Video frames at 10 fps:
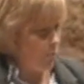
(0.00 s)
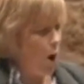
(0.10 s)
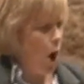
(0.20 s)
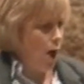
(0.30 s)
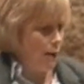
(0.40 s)

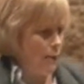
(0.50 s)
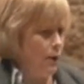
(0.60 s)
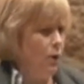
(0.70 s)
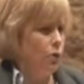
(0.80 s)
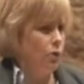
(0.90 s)
behind the
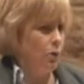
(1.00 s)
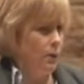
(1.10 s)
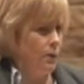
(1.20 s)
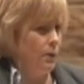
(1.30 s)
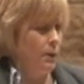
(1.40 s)
altar.
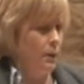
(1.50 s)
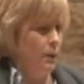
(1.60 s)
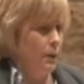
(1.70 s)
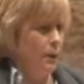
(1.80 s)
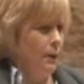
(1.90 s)

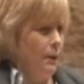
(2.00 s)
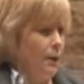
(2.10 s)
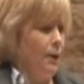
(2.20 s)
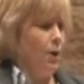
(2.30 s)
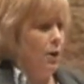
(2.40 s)

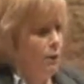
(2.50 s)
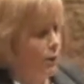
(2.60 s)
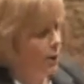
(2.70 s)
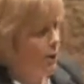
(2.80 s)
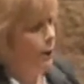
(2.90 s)
And on a fairly